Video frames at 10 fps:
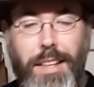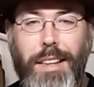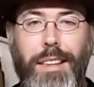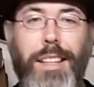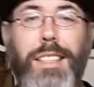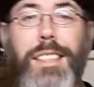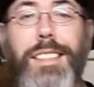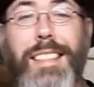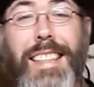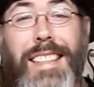
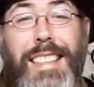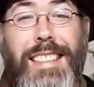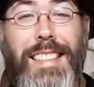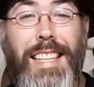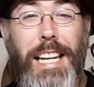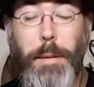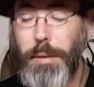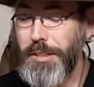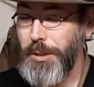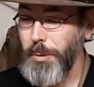This is the
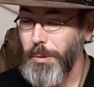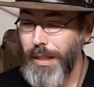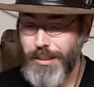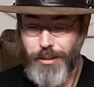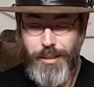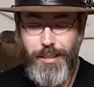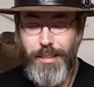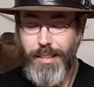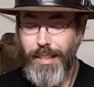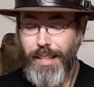camping stool. As you can
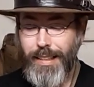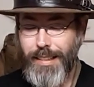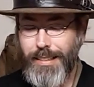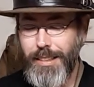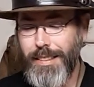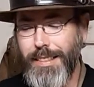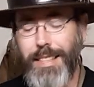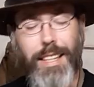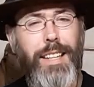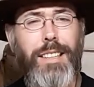see, it's just
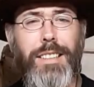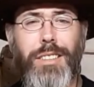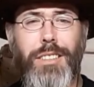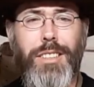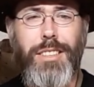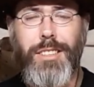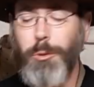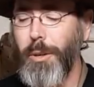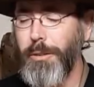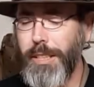slightly larger than
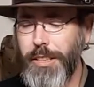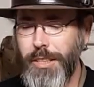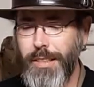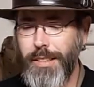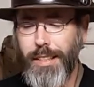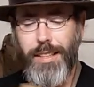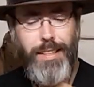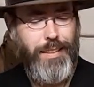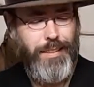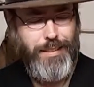twelve inches.
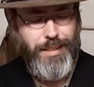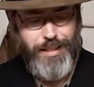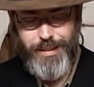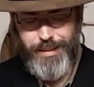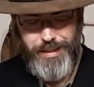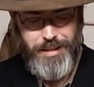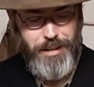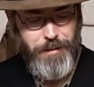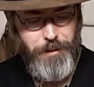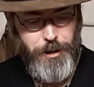It's uh,
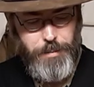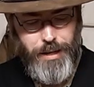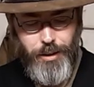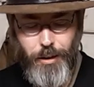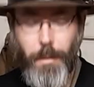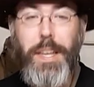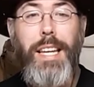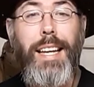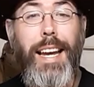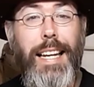not very big at all.
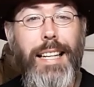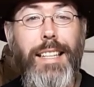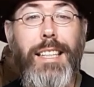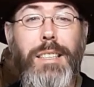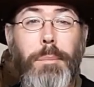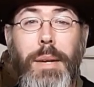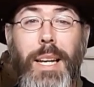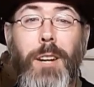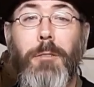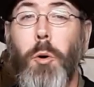And it's
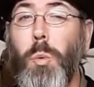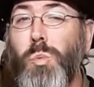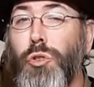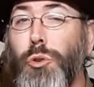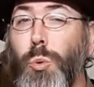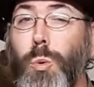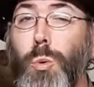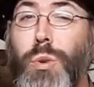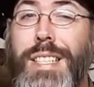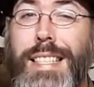made of old
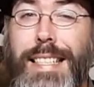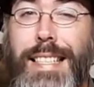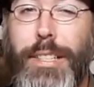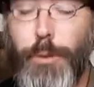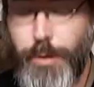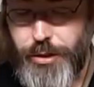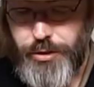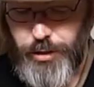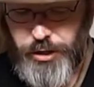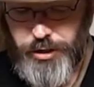school steel
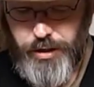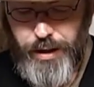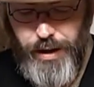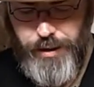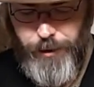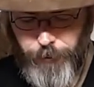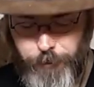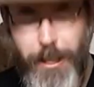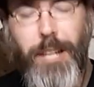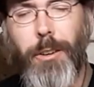construction. The
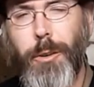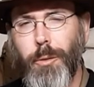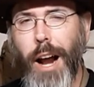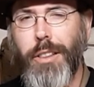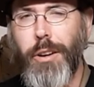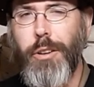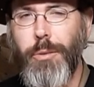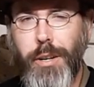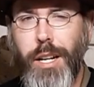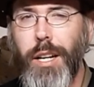feet rather
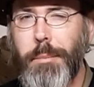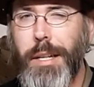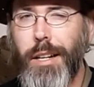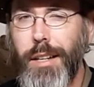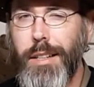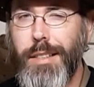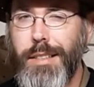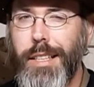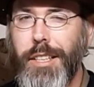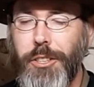unique
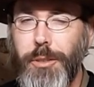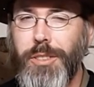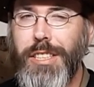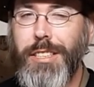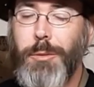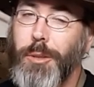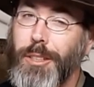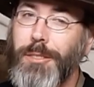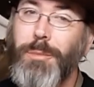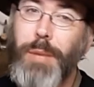because it uses,
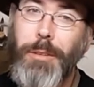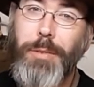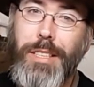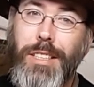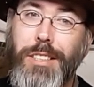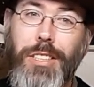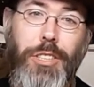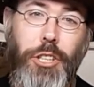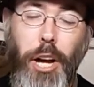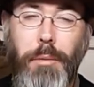well, physics and
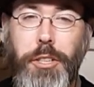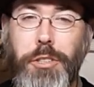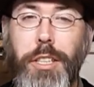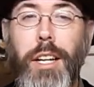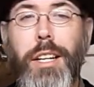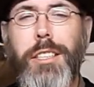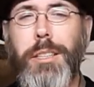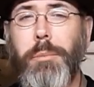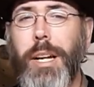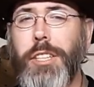geometry
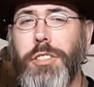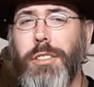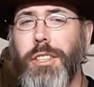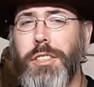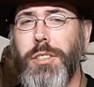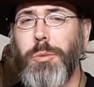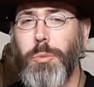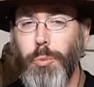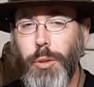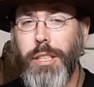to make sure it's
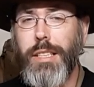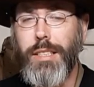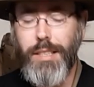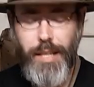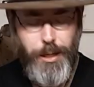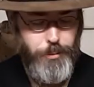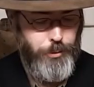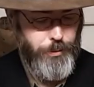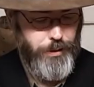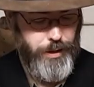really
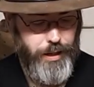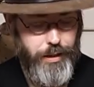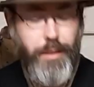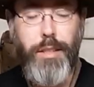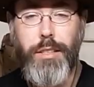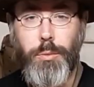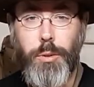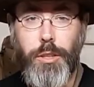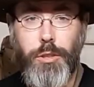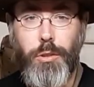stable and it's
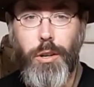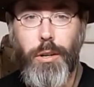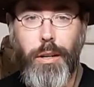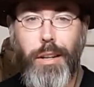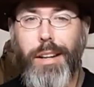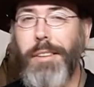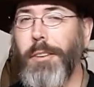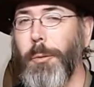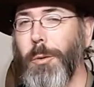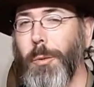really strong.
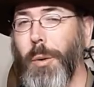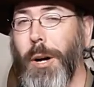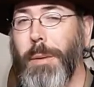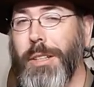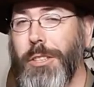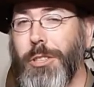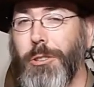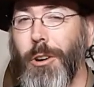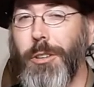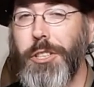You weren't aware about the
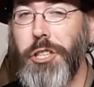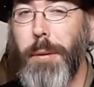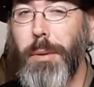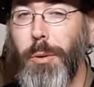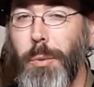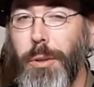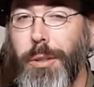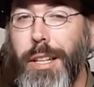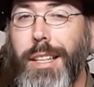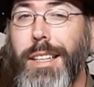strongest shape in the
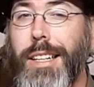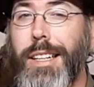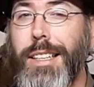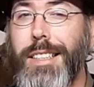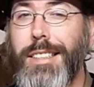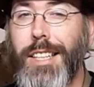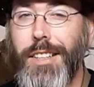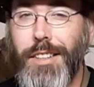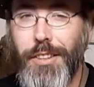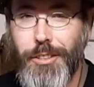world? It is
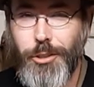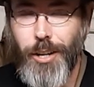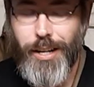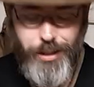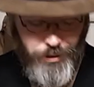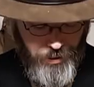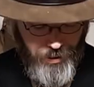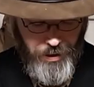the triangle.